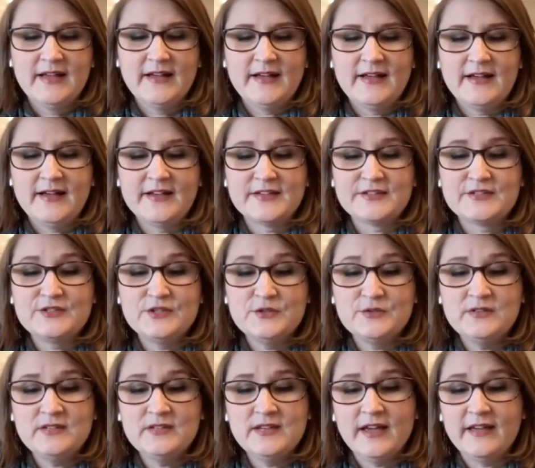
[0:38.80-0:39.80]
A
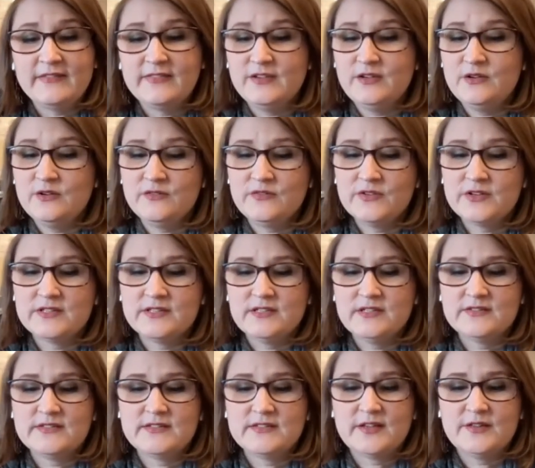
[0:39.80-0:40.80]
student at the
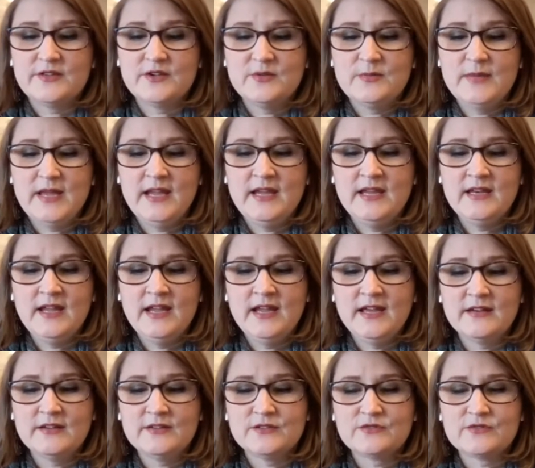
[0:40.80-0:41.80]
University of Southern Maine,
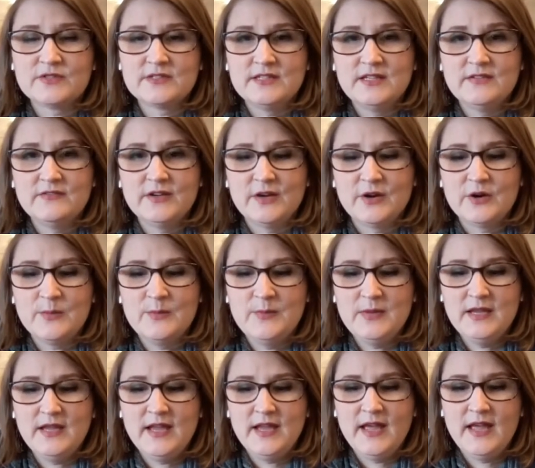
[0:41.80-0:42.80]
Hannah's receiving her
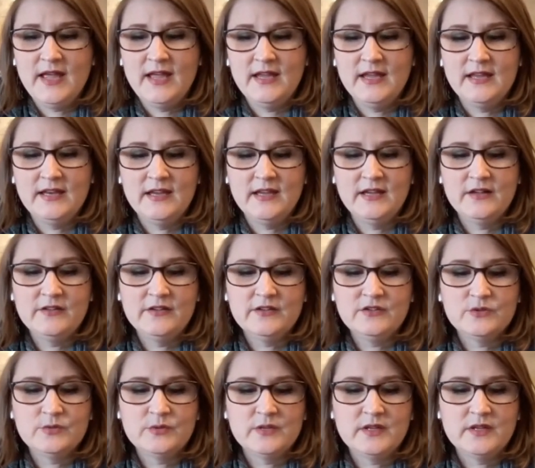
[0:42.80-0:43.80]
BA in
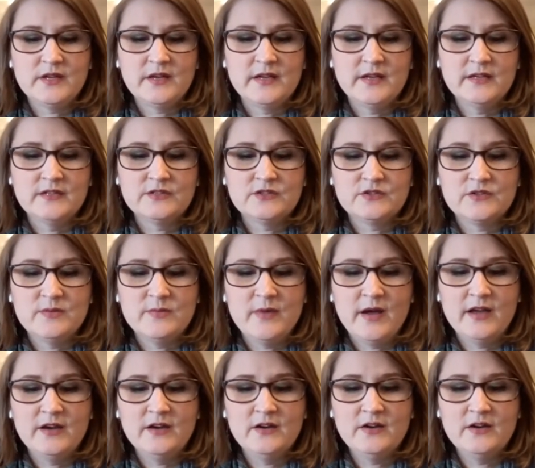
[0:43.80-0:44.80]
English with a history
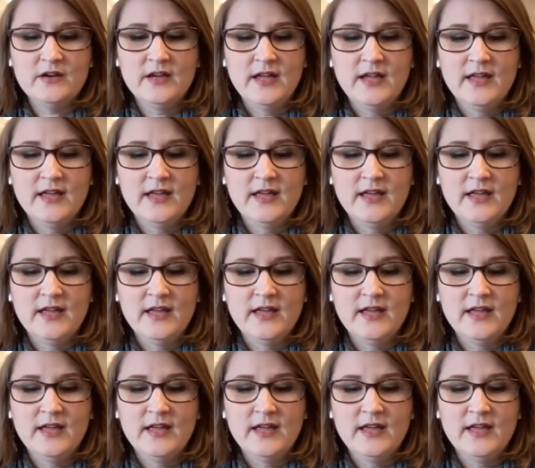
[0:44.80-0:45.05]
minor,